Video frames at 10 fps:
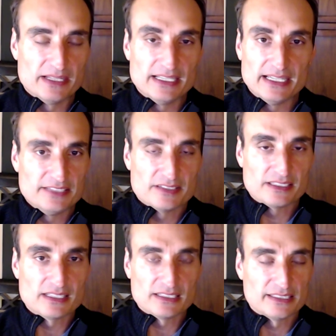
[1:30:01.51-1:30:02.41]
It's
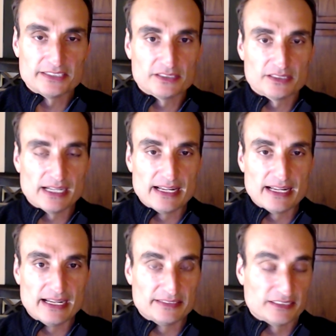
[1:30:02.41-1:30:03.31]
a clear
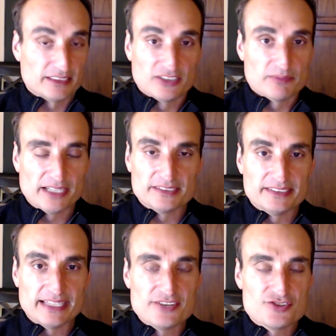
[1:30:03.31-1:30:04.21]
and
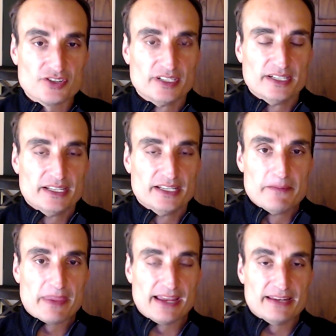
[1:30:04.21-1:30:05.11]
present danger,
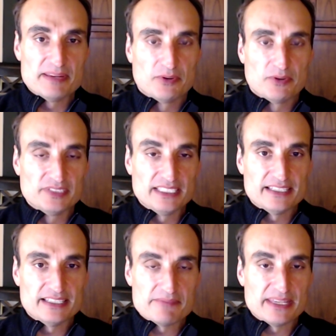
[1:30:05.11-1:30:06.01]
and people need
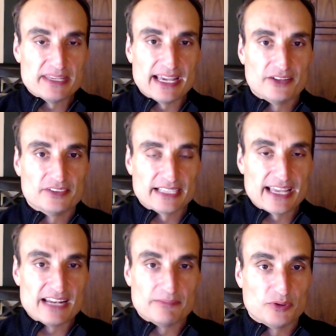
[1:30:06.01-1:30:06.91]
to be held
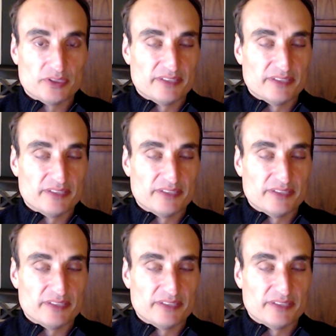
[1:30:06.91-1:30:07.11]
accountable.